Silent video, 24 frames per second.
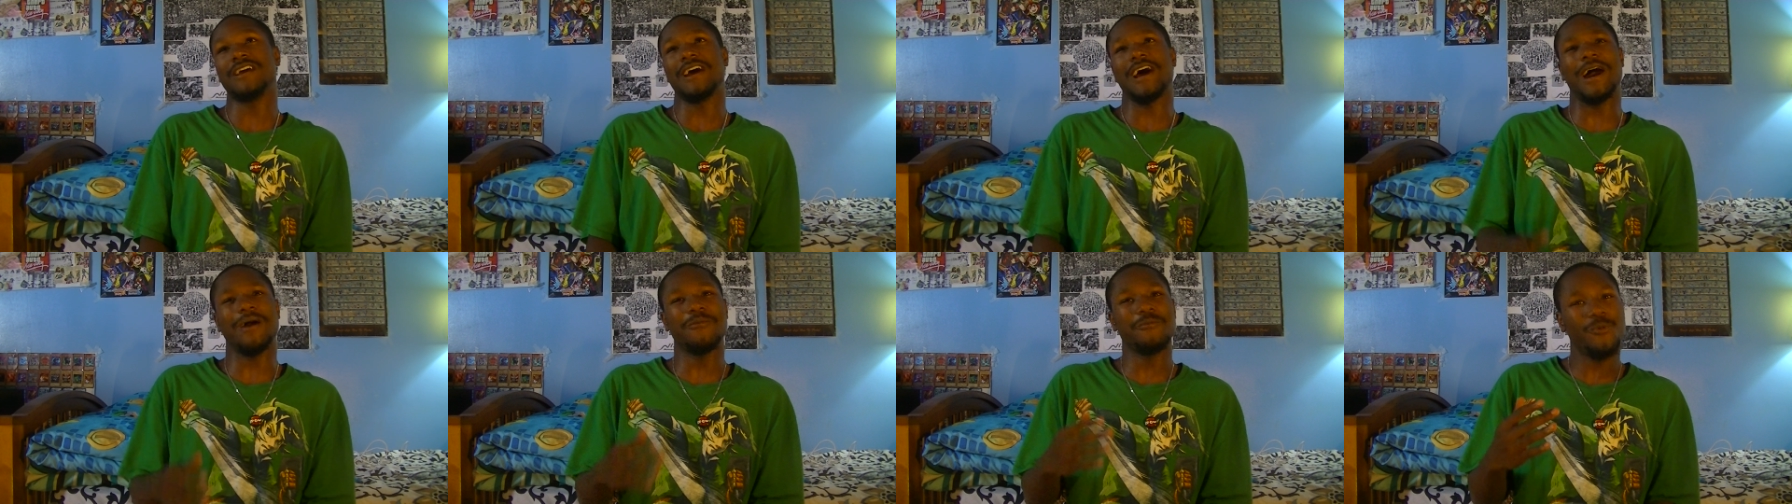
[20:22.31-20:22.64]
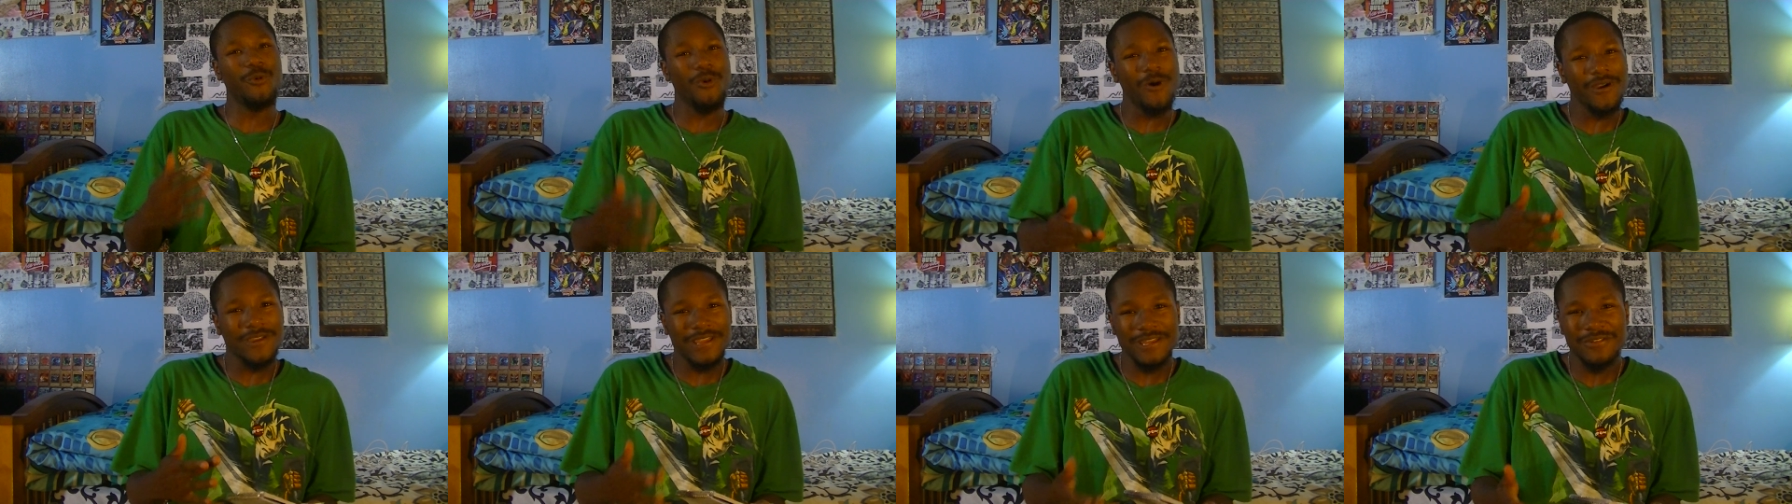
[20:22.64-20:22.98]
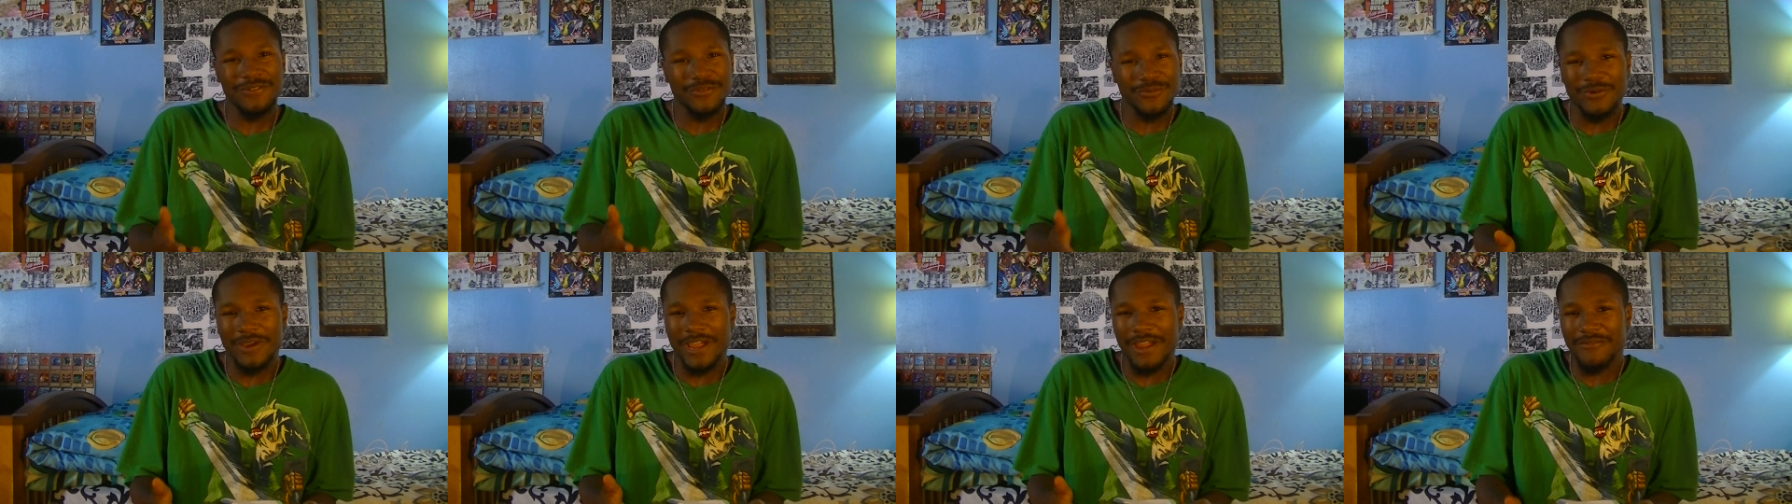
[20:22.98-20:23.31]
I'm walking
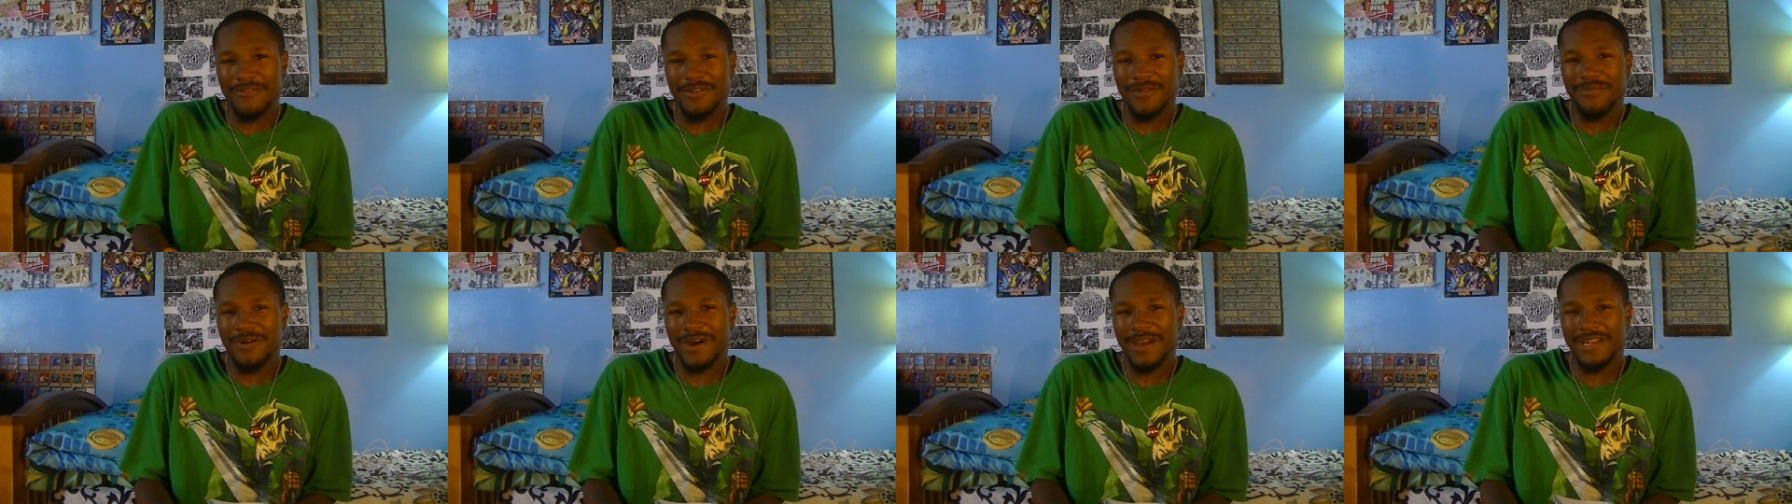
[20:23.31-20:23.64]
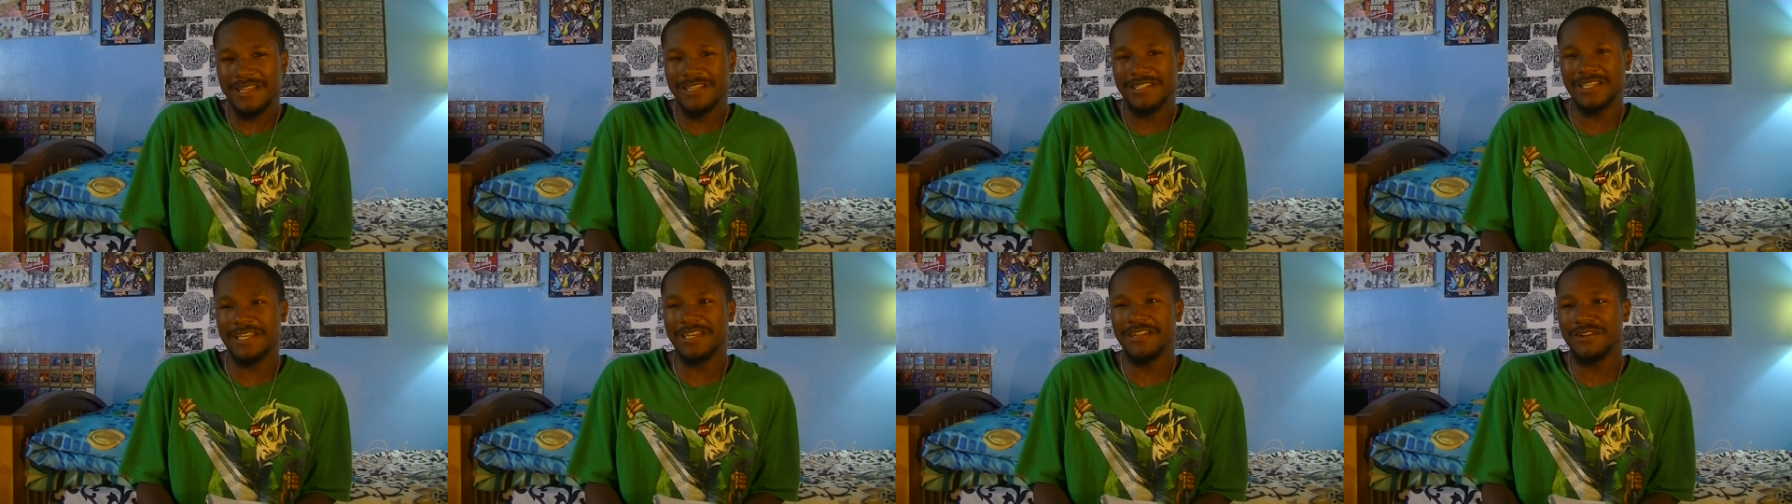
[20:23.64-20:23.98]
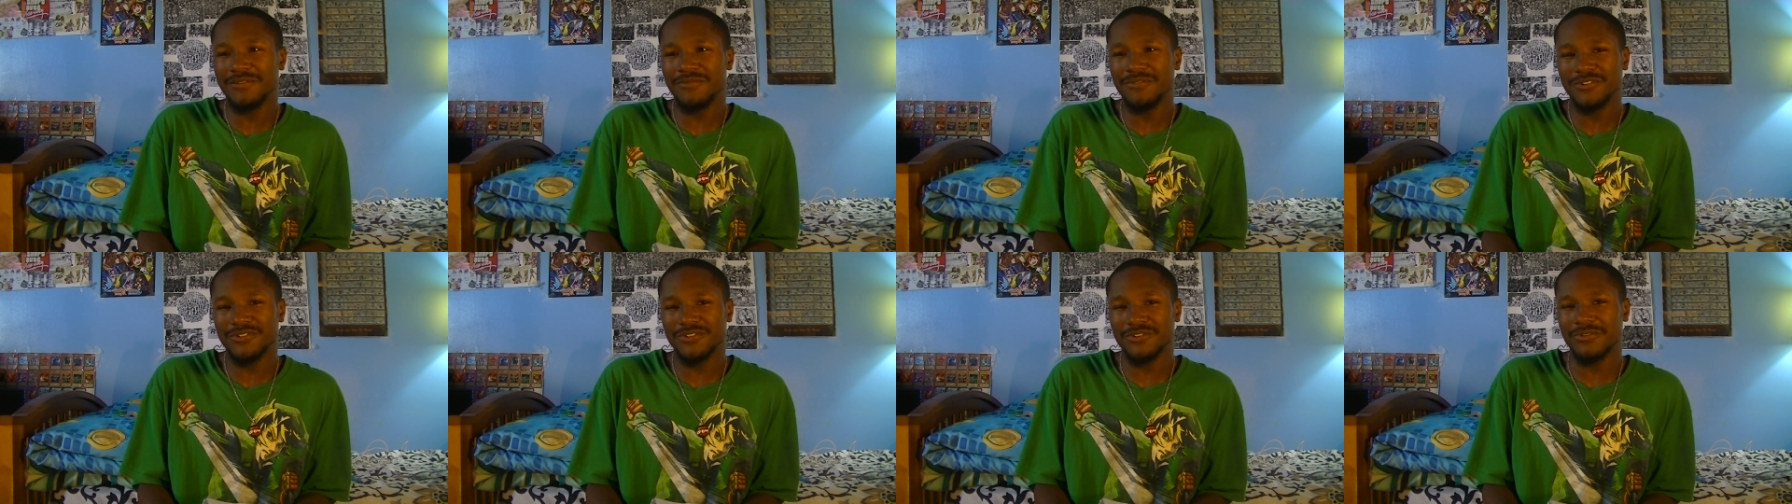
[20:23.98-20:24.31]
through everybody's
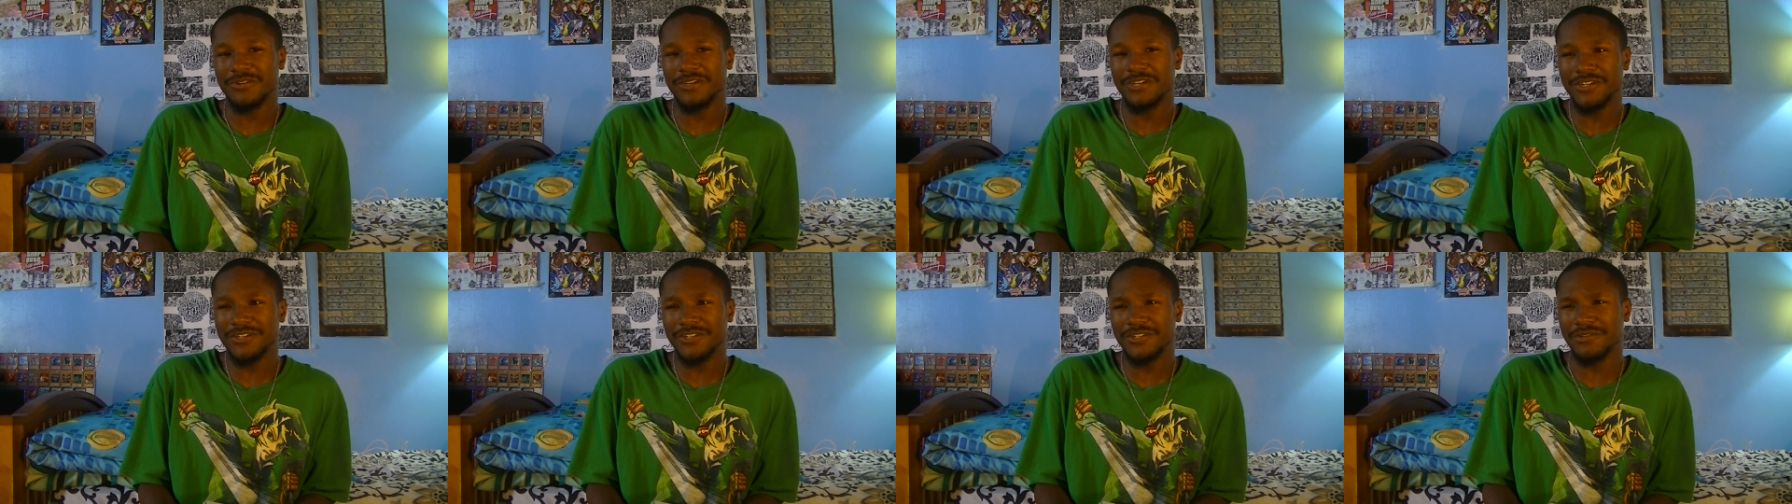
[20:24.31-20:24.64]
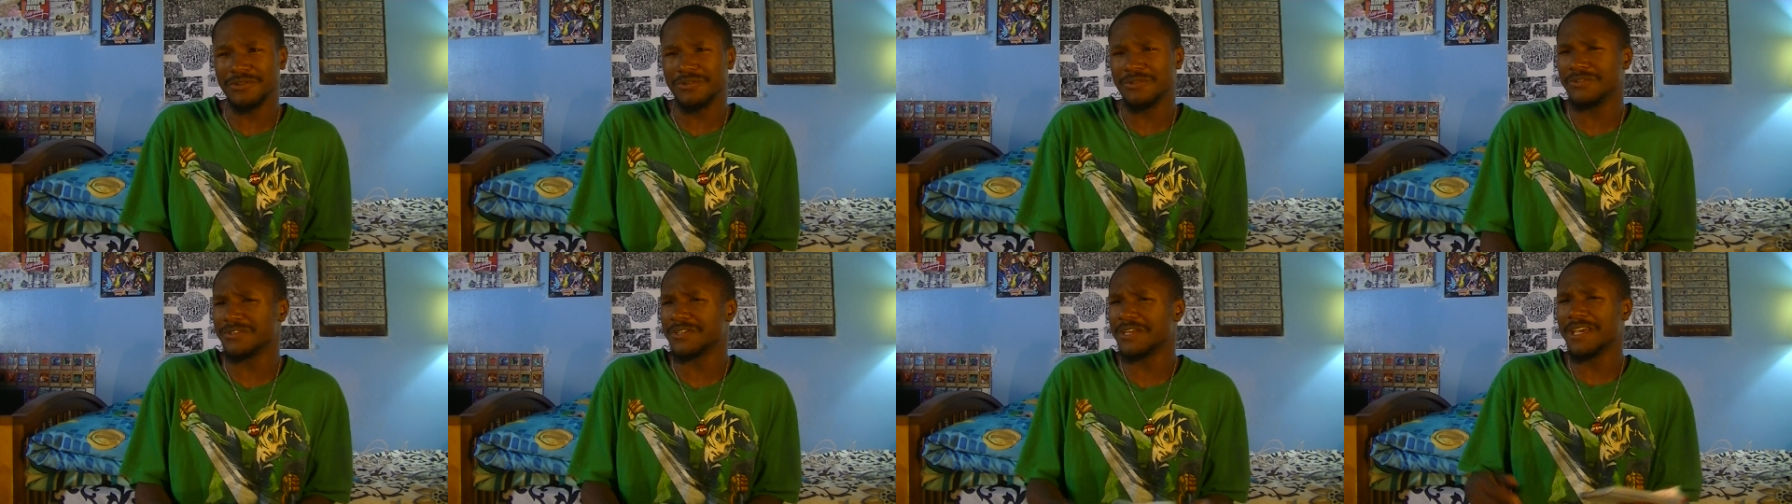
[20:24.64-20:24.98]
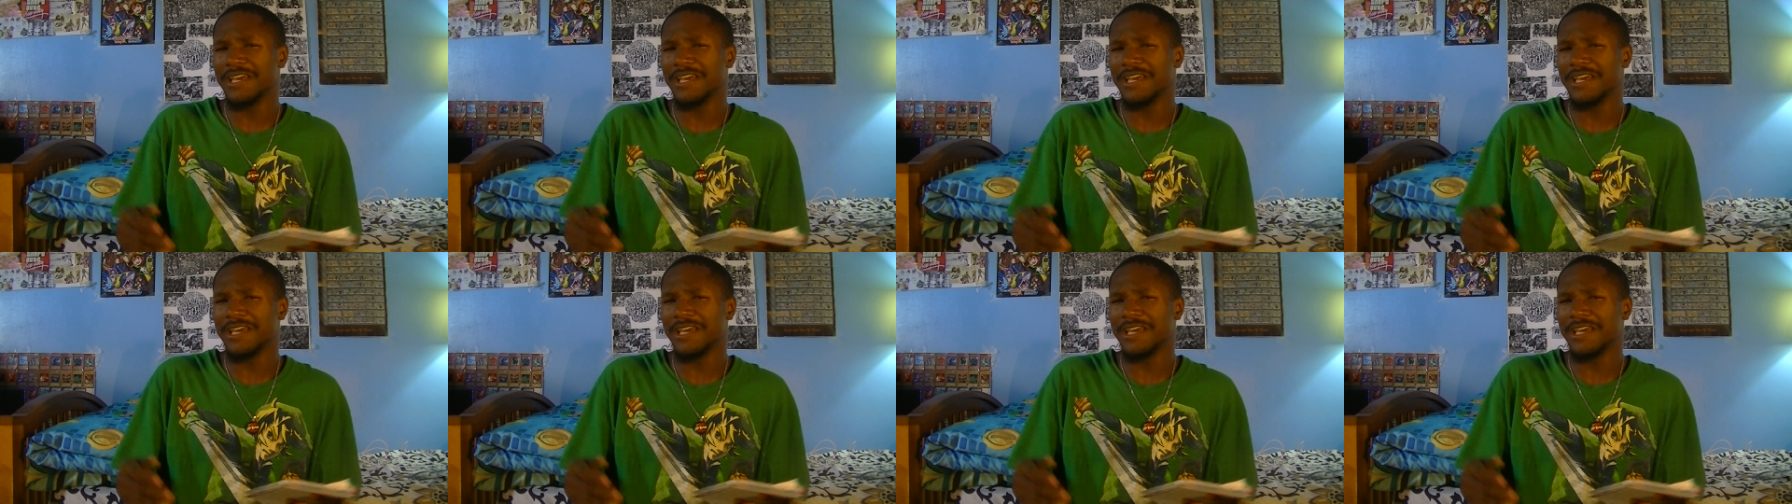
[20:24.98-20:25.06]
individual issues.